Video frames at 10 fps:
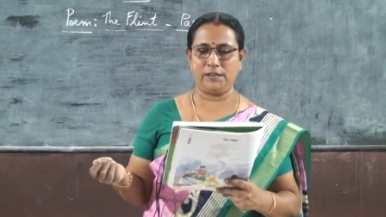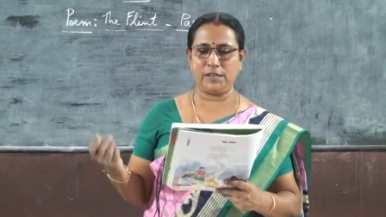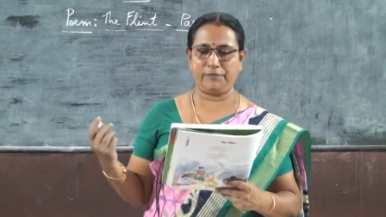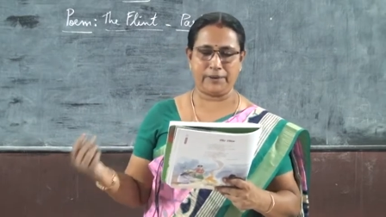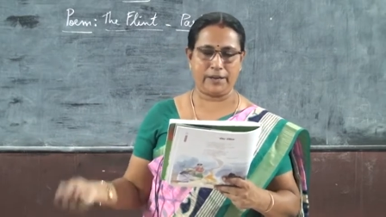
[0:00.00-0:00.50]

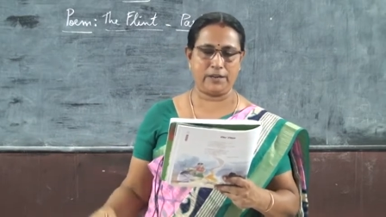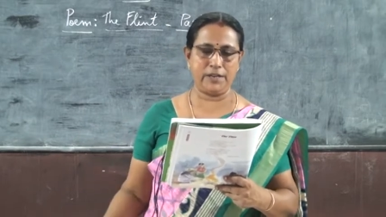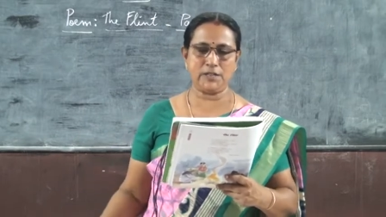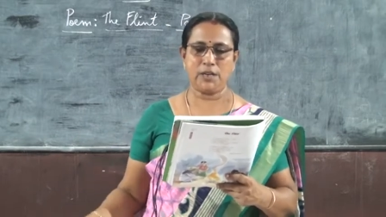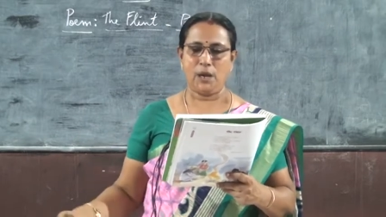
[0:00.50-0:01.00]
Sapphire
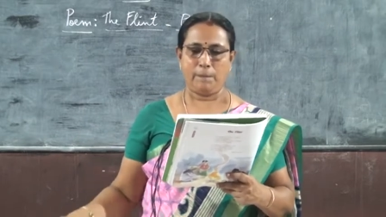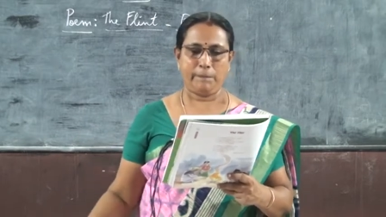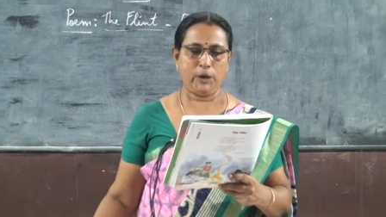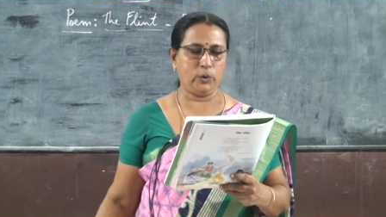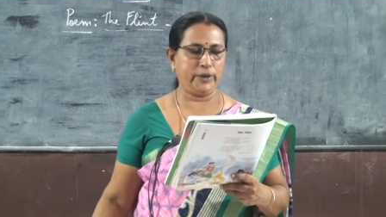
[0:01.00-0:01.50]
is
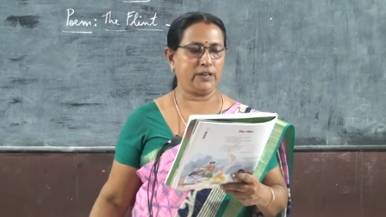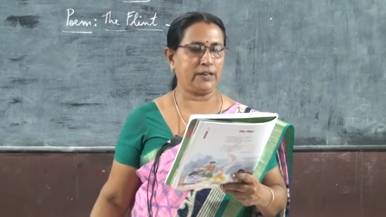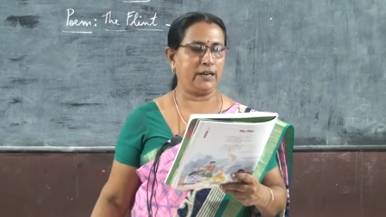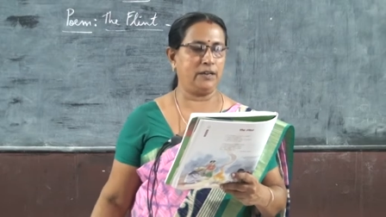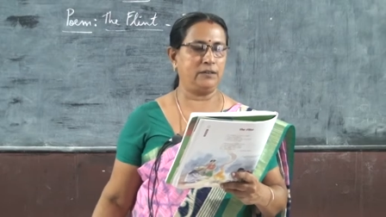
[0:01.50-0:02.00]
blue in
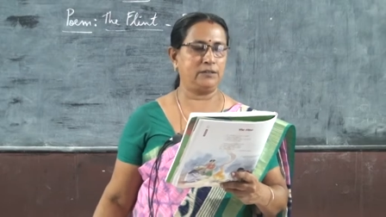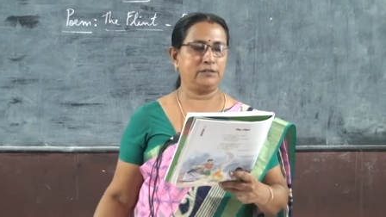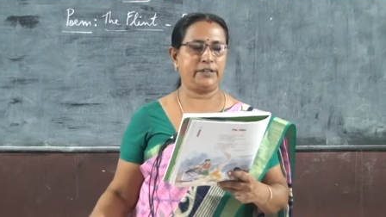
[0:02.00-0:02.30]
color.